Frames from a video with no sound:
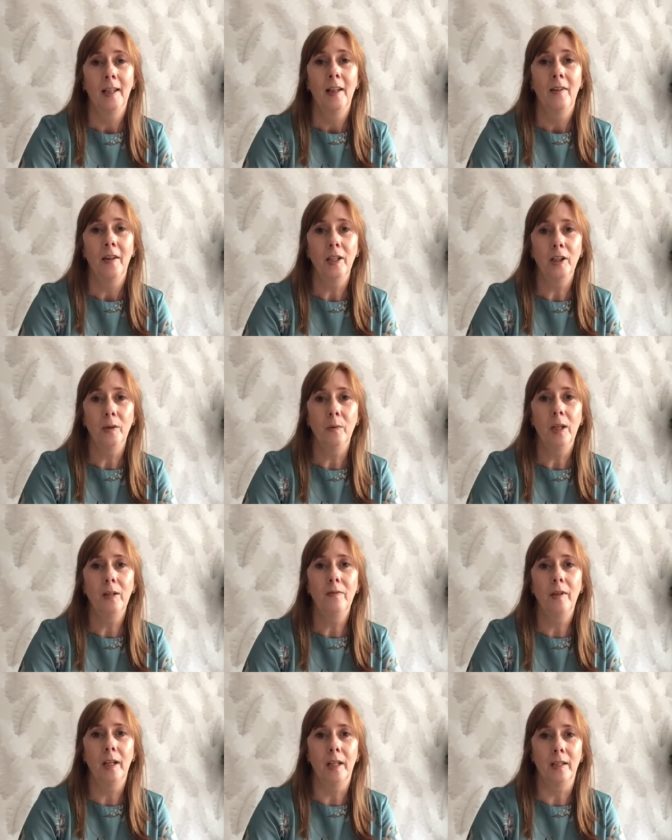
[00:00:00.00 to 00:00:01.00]
then you will have
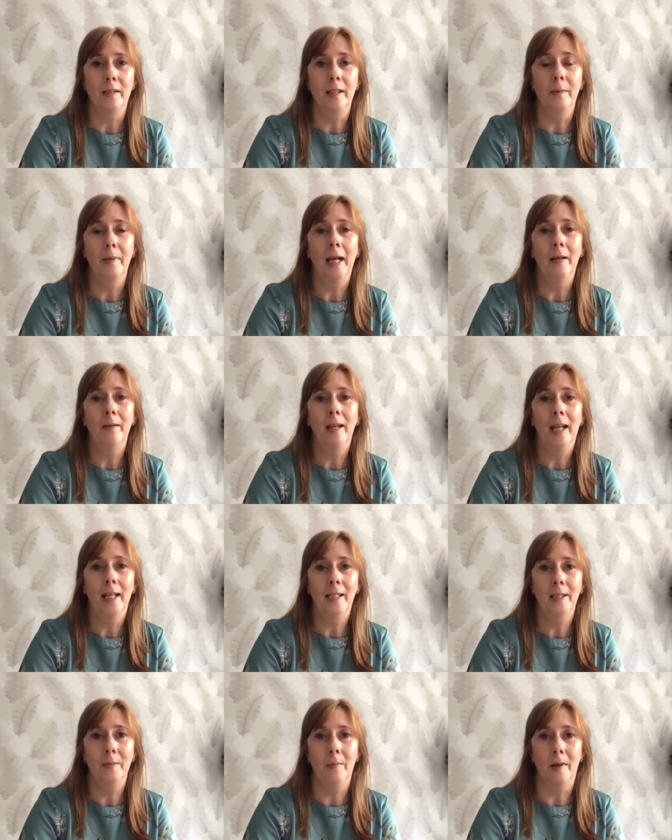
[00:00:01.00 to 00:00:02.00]
learnt about
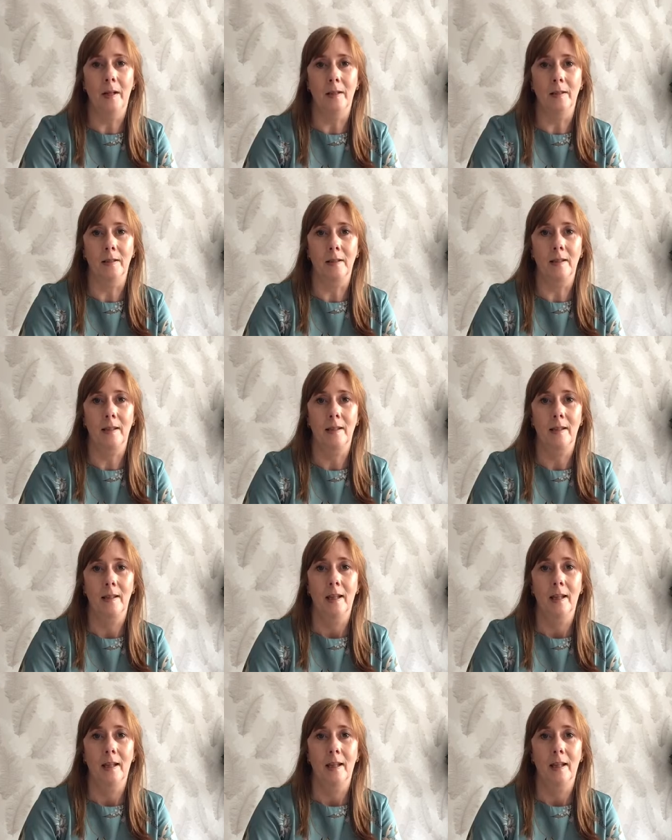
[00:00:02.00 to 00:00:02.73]
landmarks.